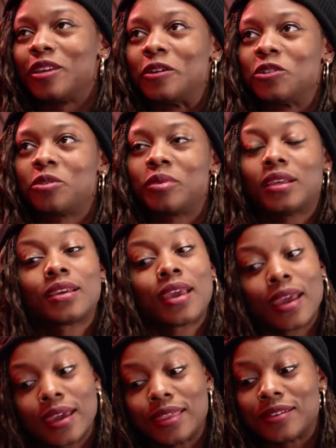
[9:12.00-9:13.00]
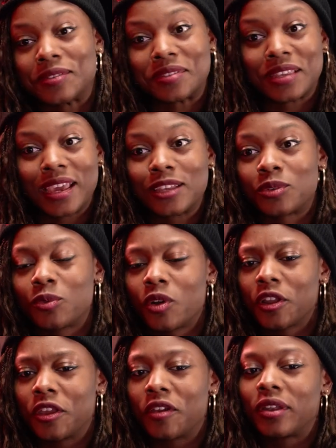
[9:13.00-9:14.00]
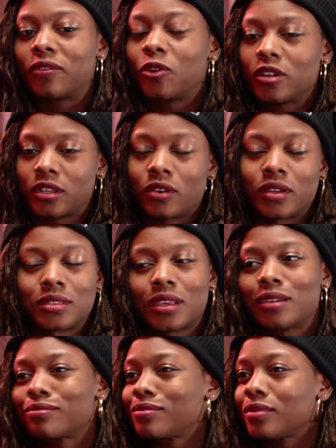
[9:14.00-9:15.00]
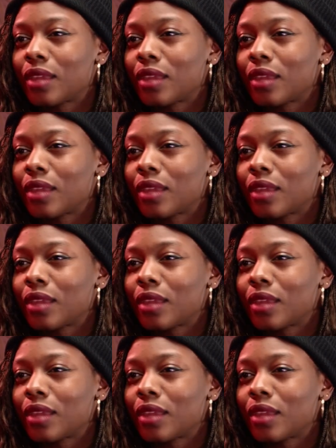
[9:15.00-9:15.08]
so she'll be like, hey, there's this thing, I want to warn you, and of course I always say.